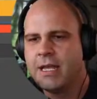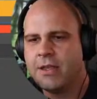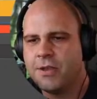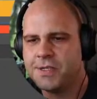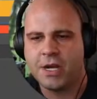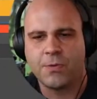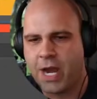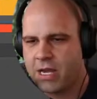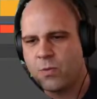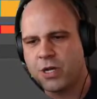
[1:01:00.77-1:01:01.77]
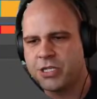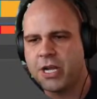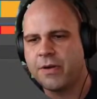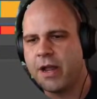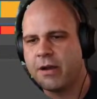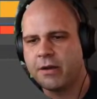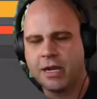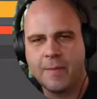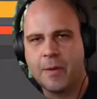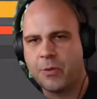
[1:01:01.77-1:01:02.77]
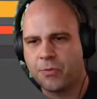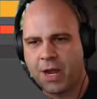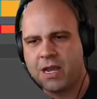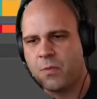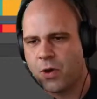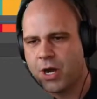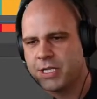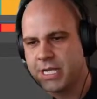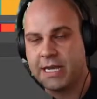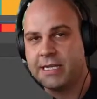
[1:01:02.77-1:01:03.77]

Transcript: using a random word generator, came up with random words, and then I